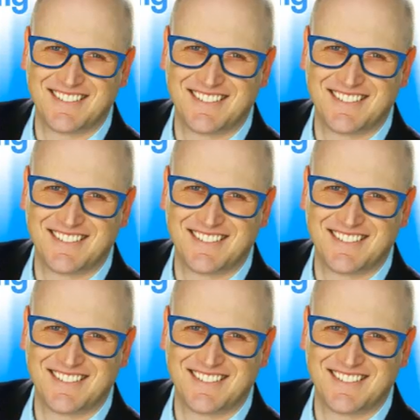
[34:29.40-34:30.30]

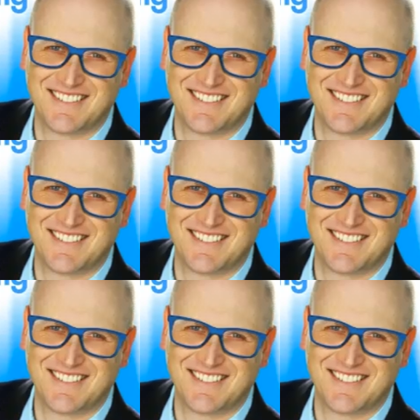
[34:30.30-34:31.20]

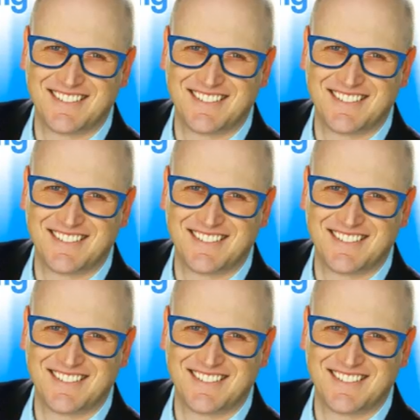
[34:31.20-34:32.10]

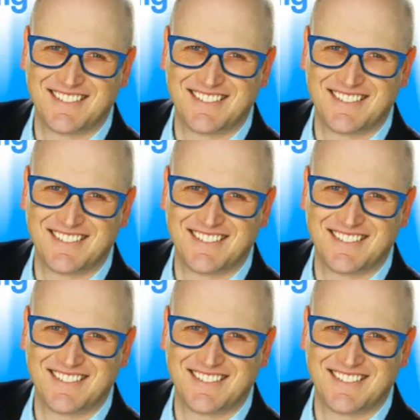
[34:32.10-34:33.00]

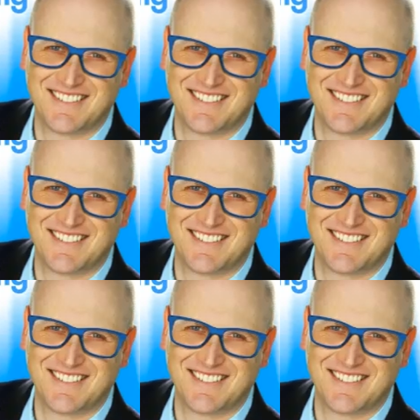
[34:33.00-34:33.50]
(no lip movement)